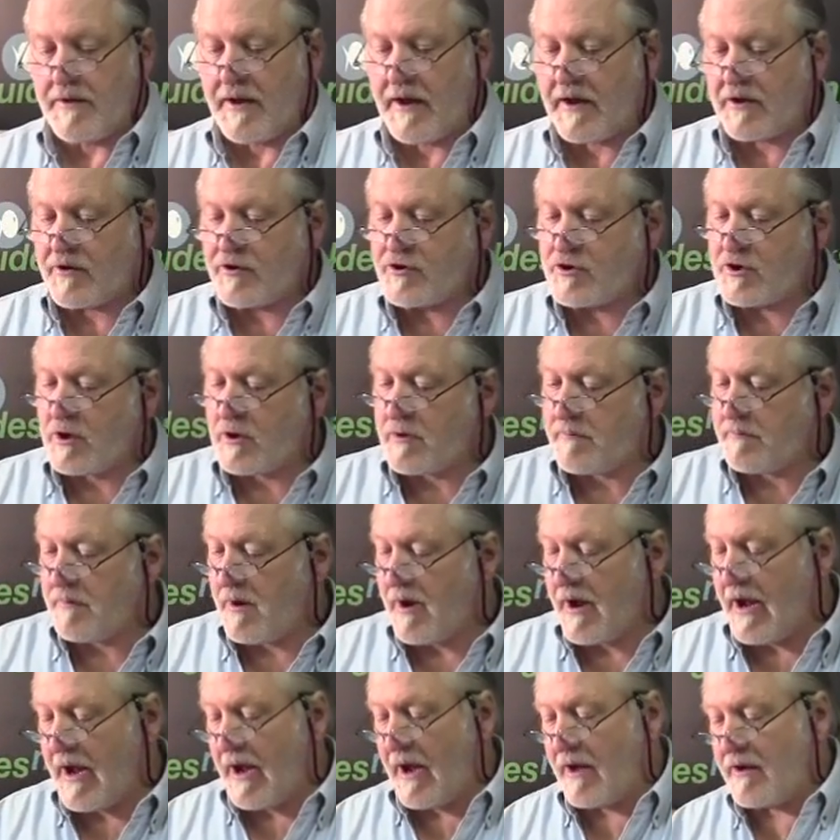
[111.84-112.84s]
next shot
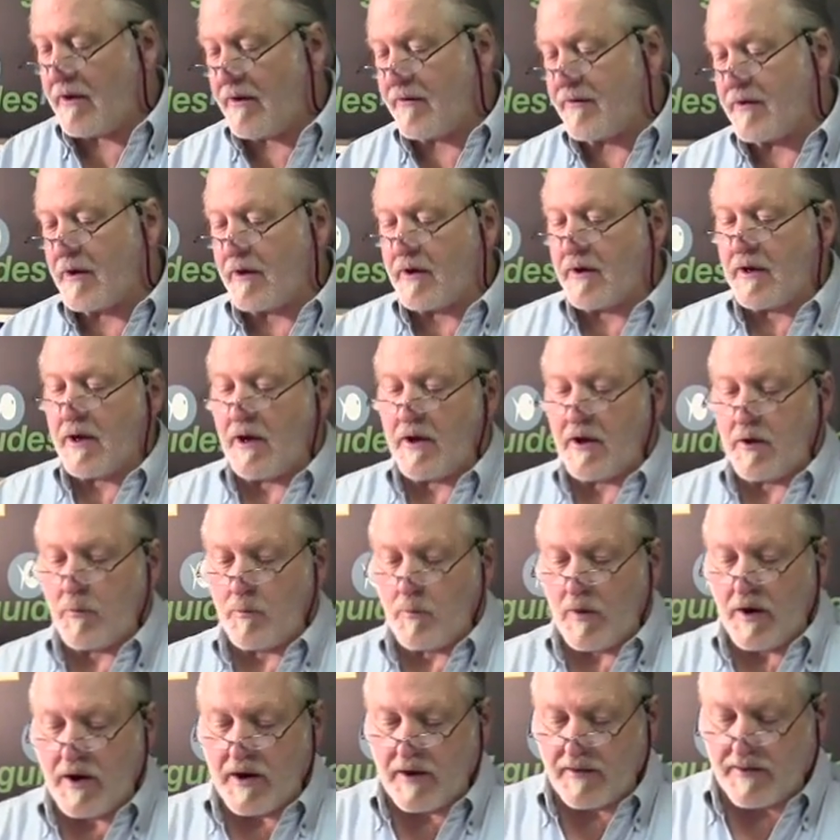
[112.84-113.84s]
my hand is going to get in
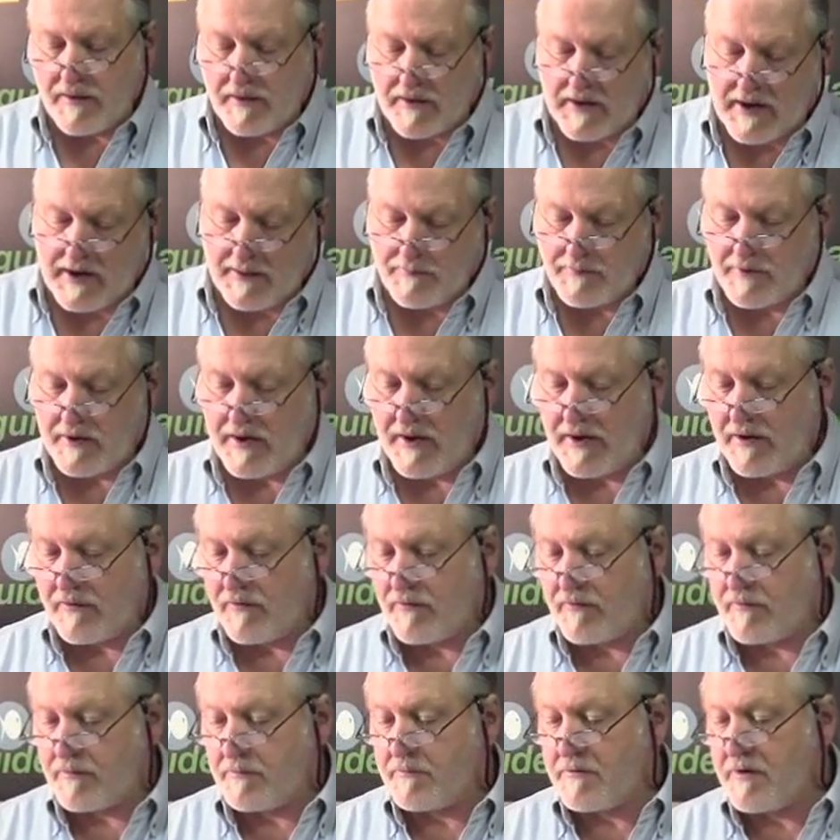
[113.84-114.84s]
way of the camera
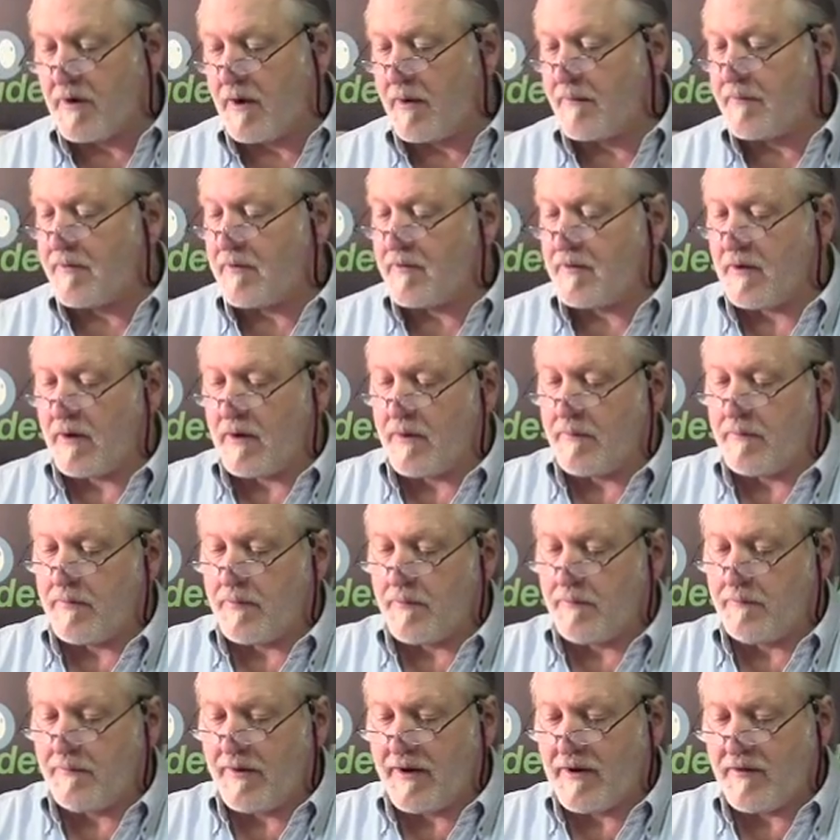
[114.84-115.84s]
lens from time to time,
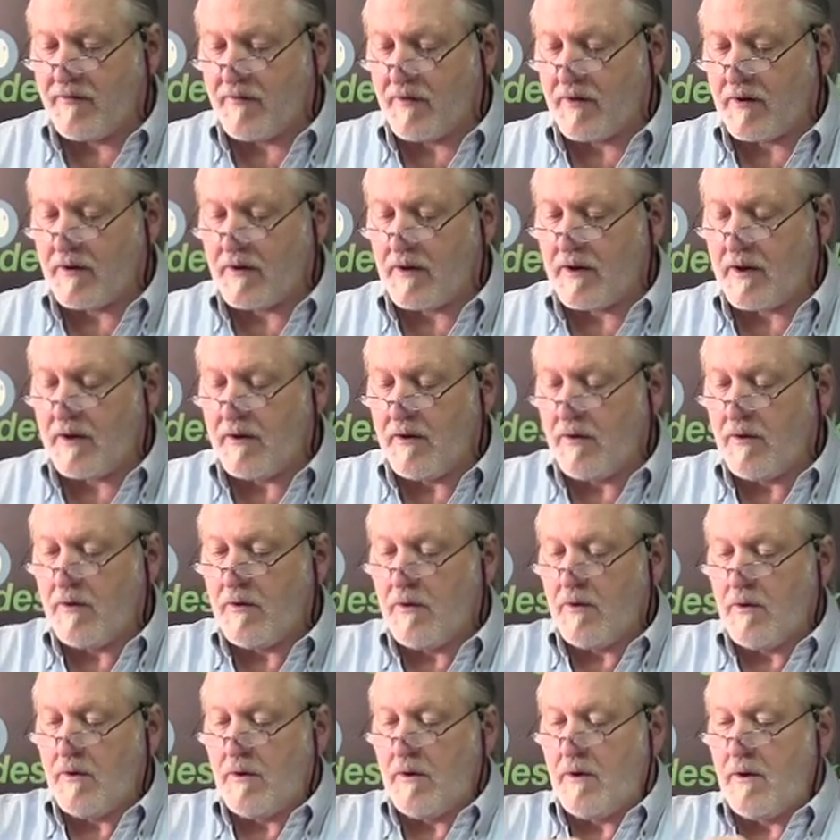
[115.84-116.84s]
but basically
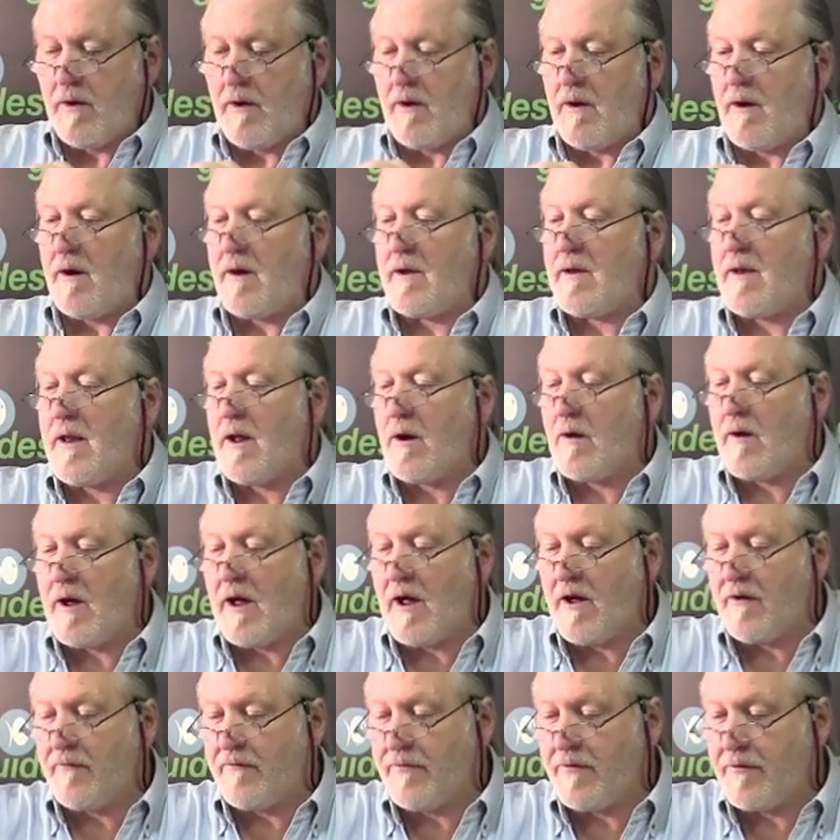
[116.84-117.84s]
I now
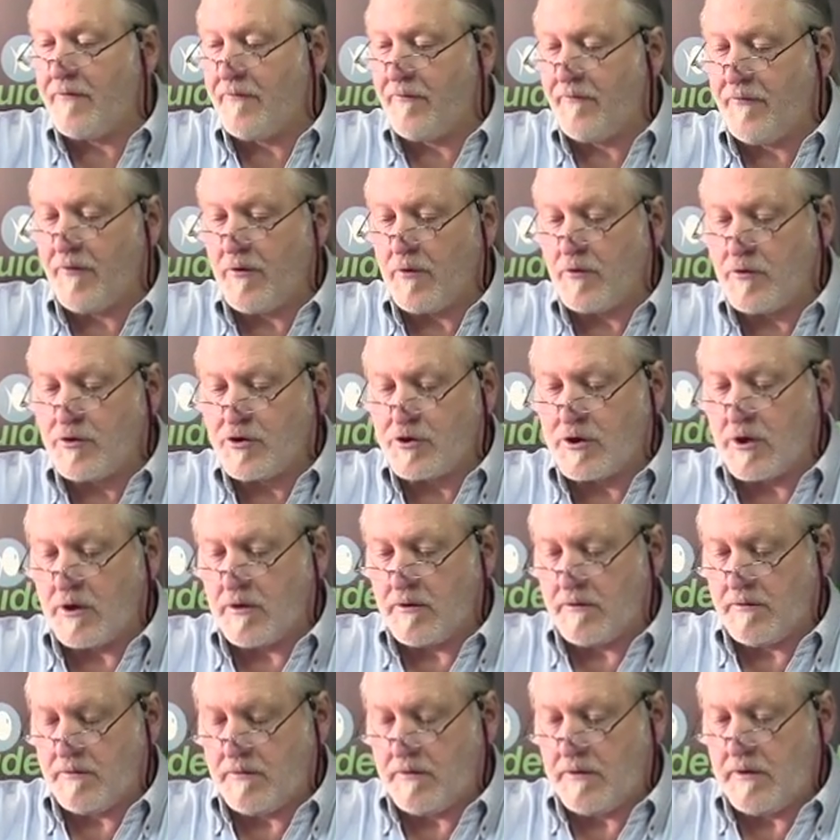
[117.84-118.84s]
have the
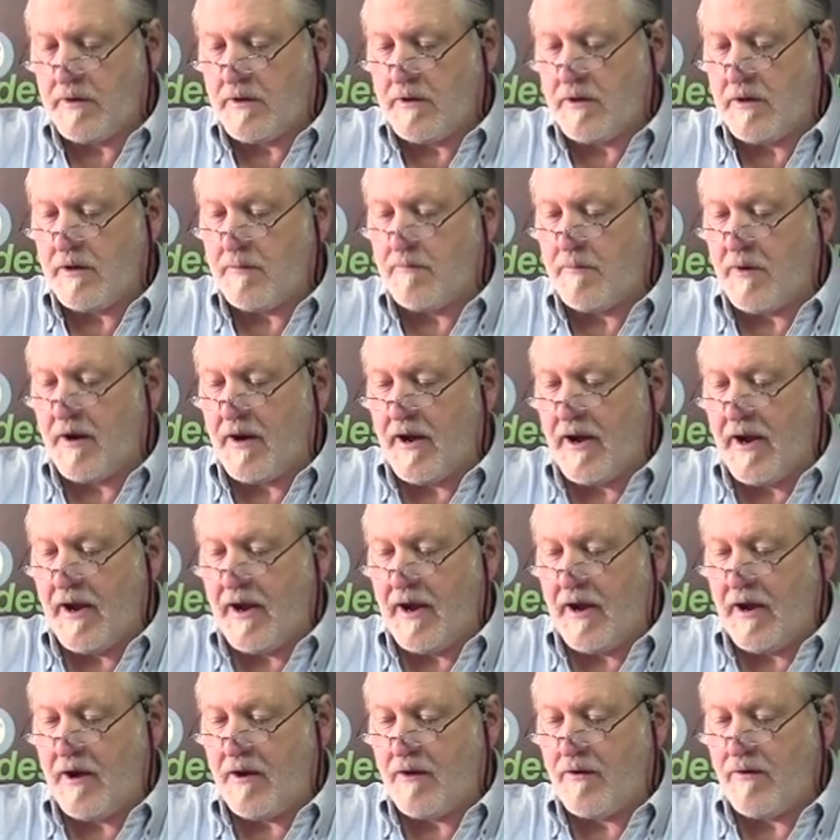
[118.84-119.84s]
fuchsia in my
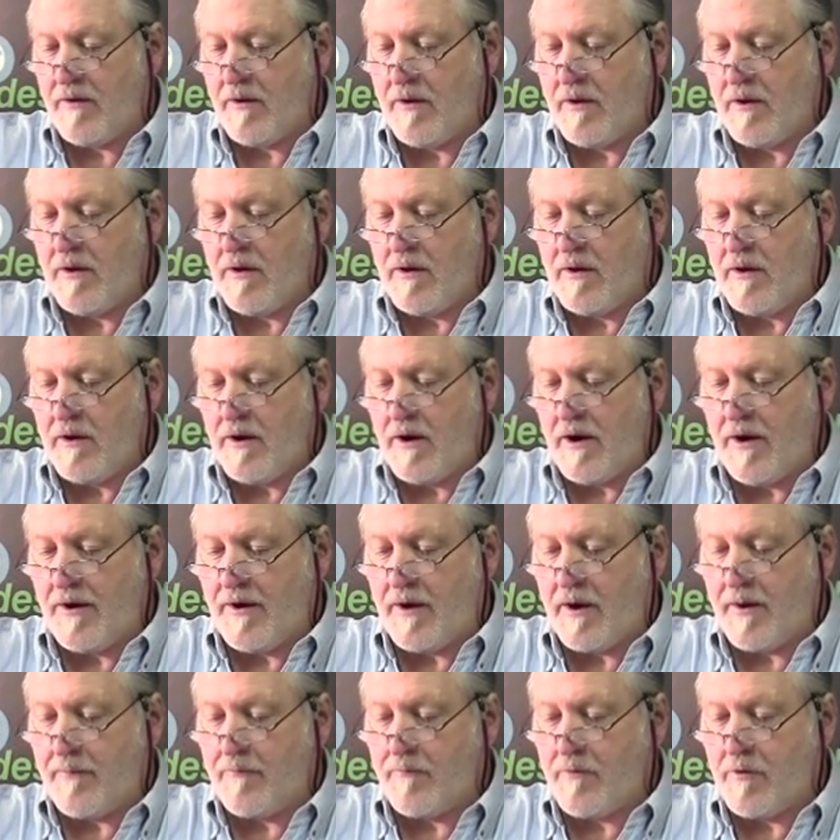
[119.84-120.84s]
hand and
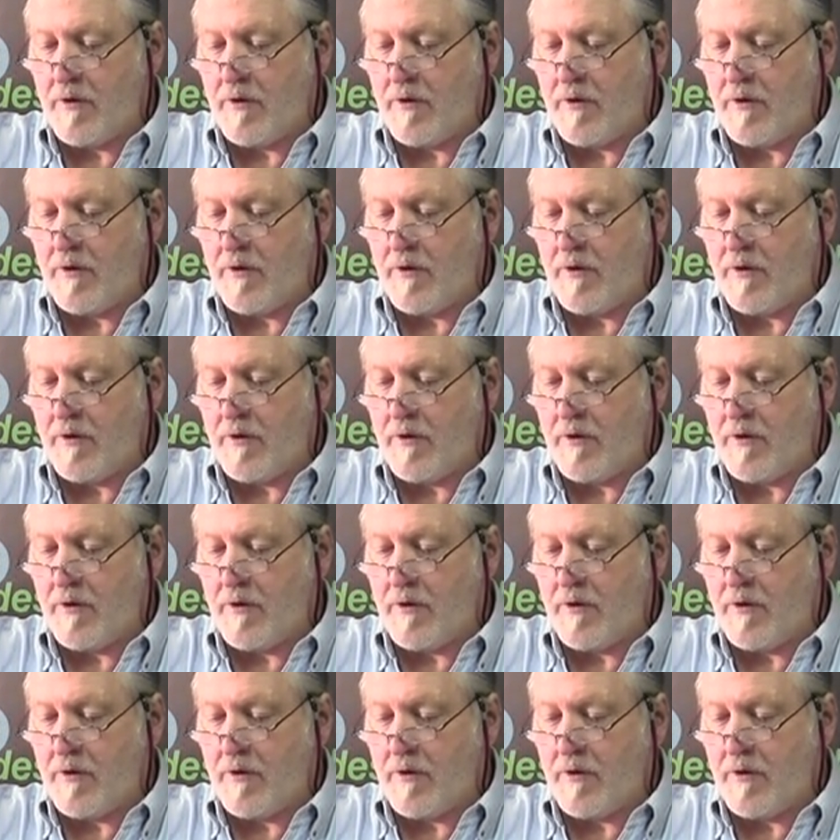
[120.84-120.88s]
I'm